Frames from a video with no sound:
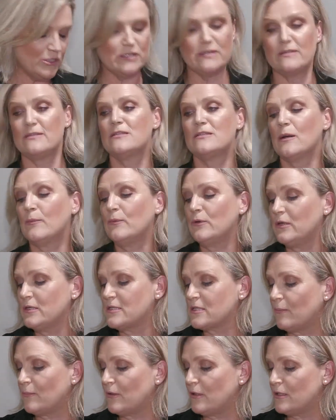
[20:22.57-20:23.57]
is
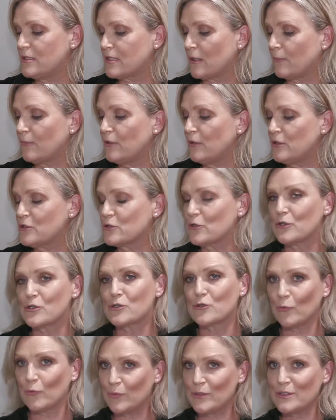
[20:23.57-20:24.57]

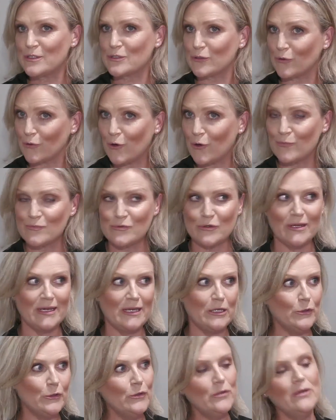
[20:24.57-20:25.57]

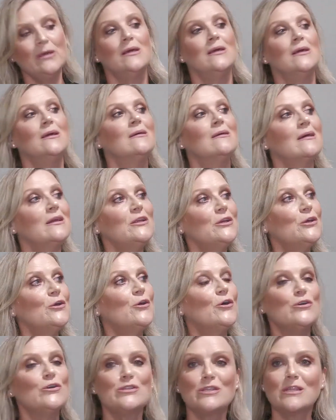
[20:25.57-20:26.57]
www.taubmans.com.au, and you can
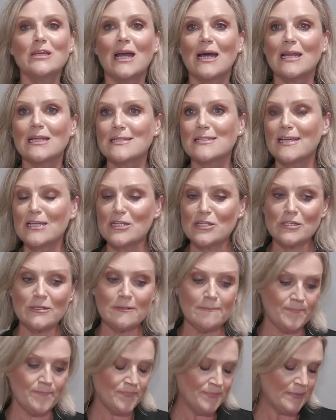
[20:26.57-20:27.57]
go to the colour
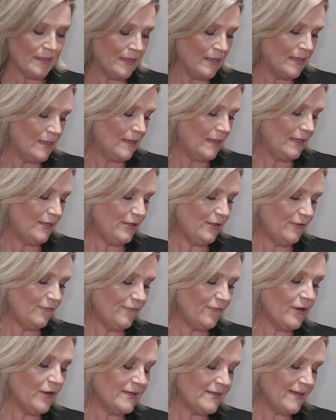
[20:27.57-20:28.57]
section and you can
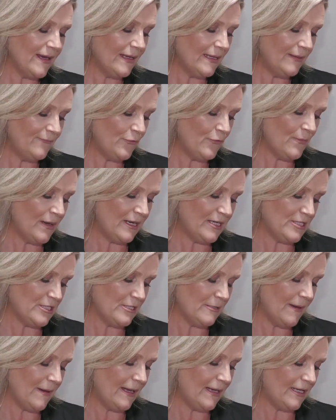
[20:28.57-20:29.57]
find out
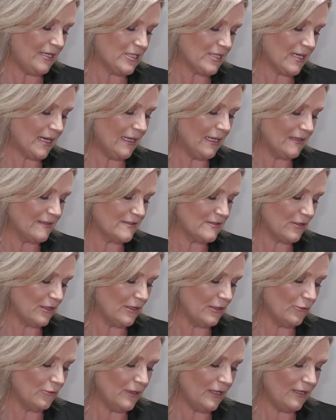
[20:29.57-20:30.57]
information about each colour. So
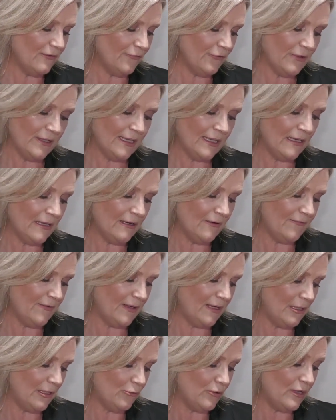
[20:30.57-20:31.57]
you're looking for an
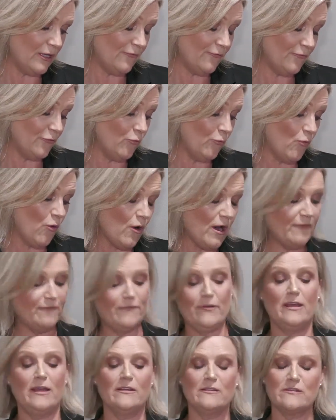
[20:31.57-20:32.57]
LRV, looking for a white
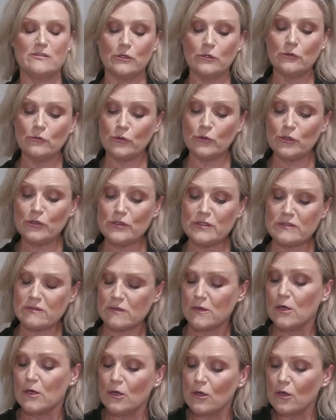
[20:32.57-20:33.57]
for external use,
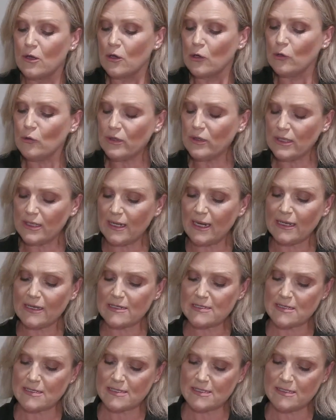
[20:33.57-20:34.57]
look at
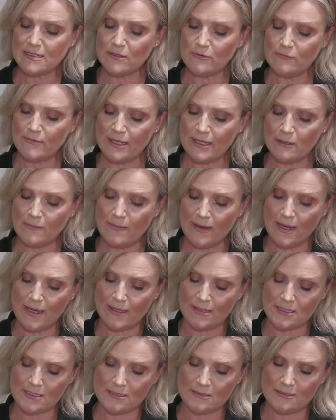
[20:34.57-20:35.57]
colours that sit around about